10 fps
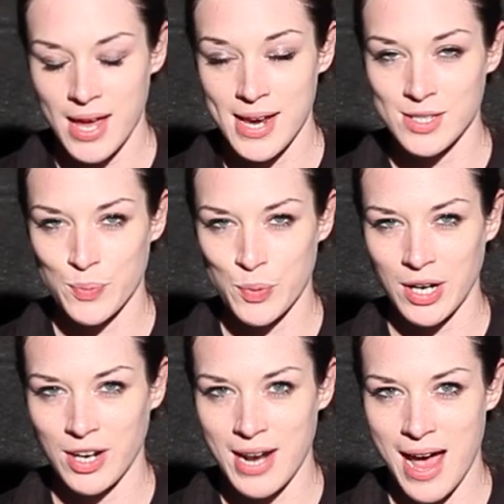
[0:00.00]
He's a
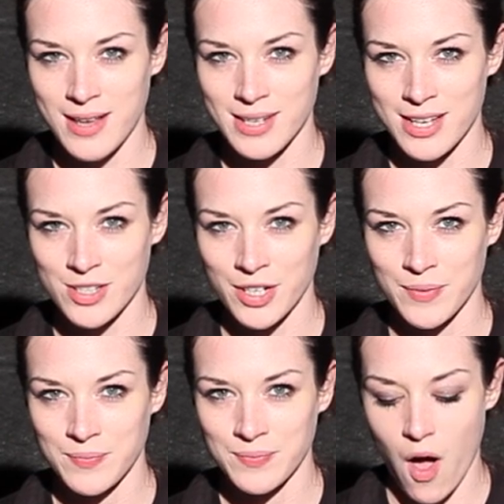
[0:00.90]
pretty good ass kisser.
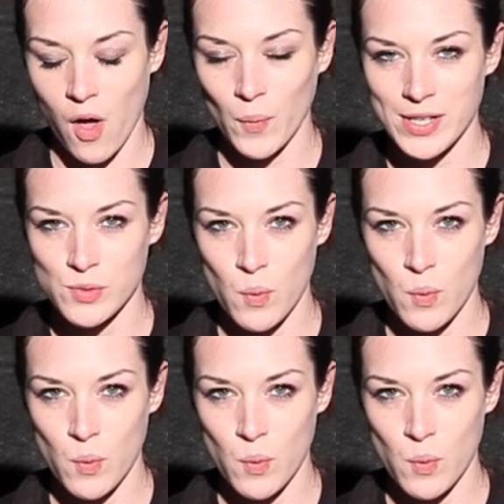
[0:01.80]
Always